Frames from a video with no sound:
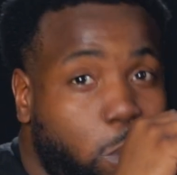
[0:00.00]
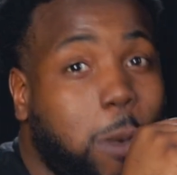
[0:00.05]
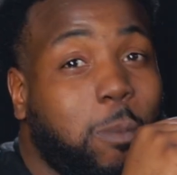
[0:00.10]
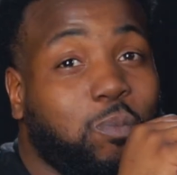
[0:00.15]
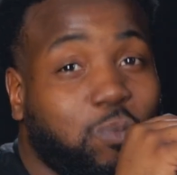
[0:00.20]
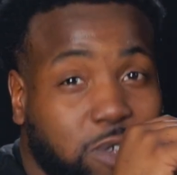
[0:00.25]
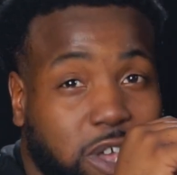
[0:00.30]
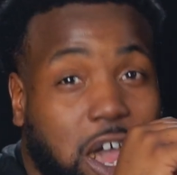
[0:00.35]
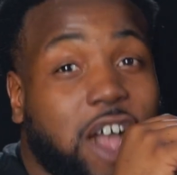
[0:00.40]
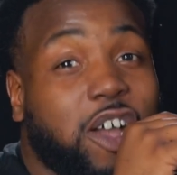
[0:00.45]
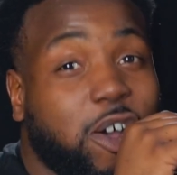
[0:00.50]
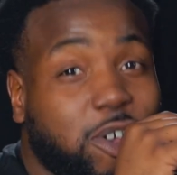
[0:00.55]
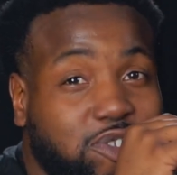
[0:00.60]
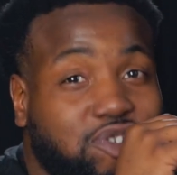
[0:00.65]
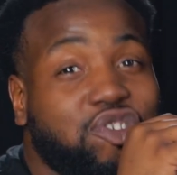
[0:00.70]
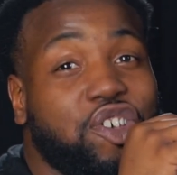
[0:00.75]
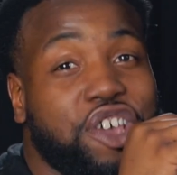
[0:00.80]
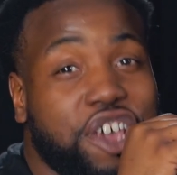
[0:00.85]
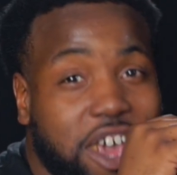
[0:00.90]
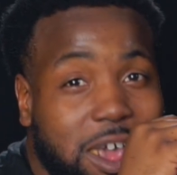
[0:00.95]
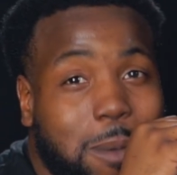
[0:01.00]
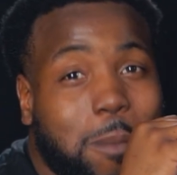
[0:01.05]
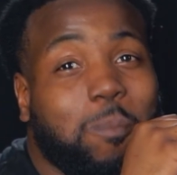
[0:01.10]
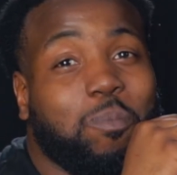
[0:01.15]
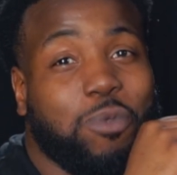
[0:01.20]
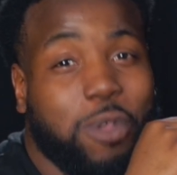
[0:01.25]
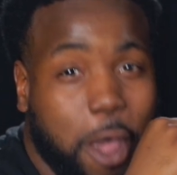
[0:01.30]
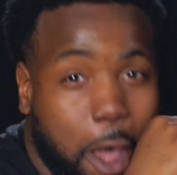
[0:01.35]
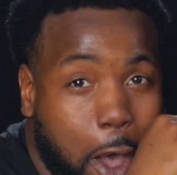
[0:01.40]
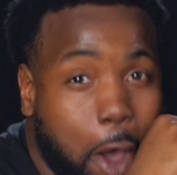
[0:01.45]
y'all gonna see it
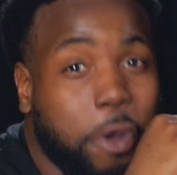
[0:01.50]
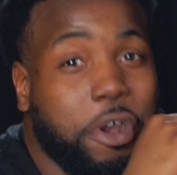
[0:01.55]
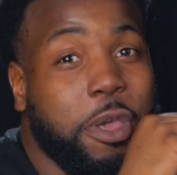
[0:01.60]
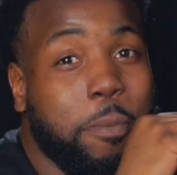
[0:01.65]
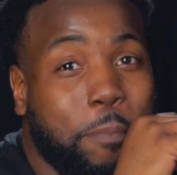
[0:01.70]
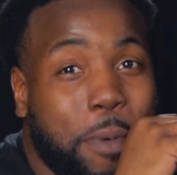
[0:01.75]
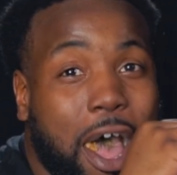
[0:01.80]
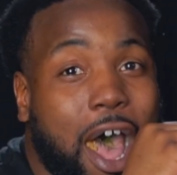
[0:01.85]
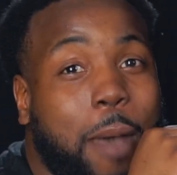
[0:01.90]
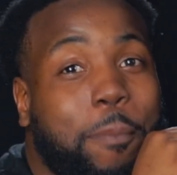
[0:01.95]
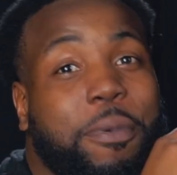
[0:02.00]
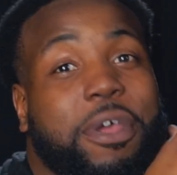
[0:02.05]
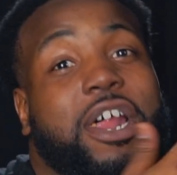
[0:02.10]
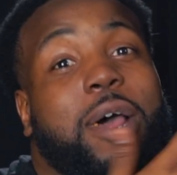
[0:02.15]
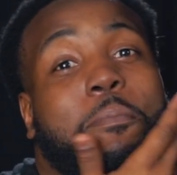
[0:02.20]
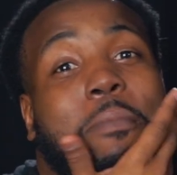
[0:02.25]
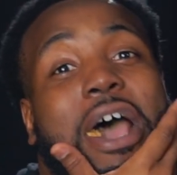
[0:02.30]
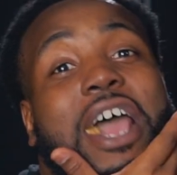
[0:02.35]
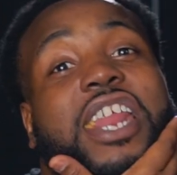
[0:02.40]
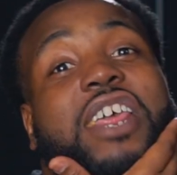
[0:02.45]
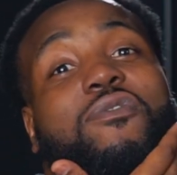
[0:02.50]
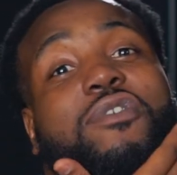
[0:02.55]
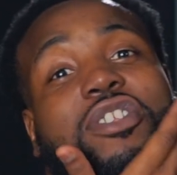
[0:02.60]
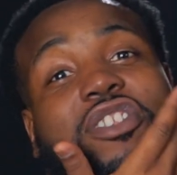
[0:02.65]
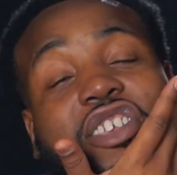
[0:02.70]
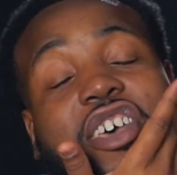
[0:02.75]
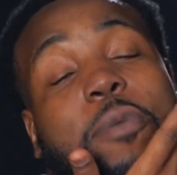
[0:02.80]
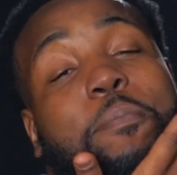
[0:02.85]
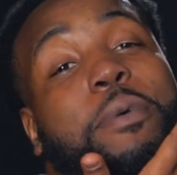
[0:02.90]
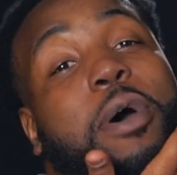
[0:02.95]
on and popping. I might even
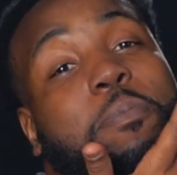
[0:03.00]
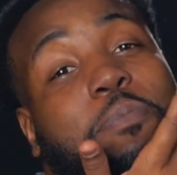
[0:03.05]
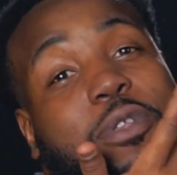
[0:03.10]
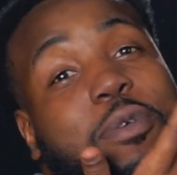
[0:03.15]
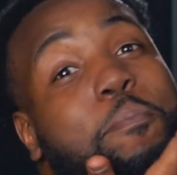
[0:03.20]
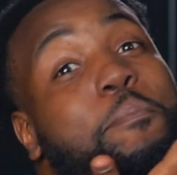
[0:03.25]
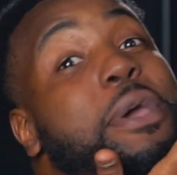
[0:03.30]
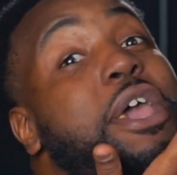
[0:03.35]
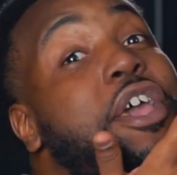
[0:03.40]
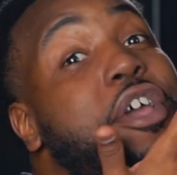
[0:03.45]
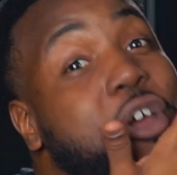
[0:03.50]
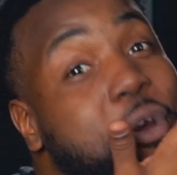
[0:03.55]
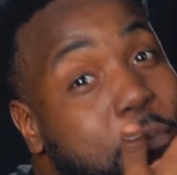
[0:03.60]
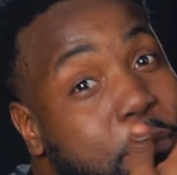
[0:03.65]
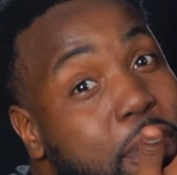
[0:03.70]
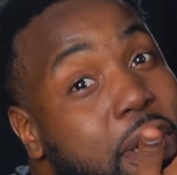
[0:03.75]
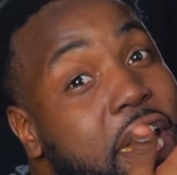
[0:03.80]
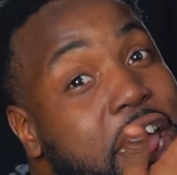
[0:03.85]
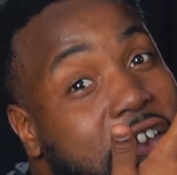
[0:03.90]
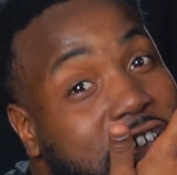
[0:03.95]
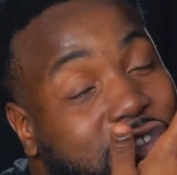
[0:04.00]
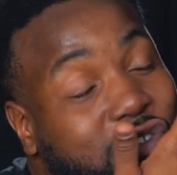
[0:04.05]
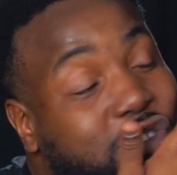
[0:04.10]
chop up the beard braid too.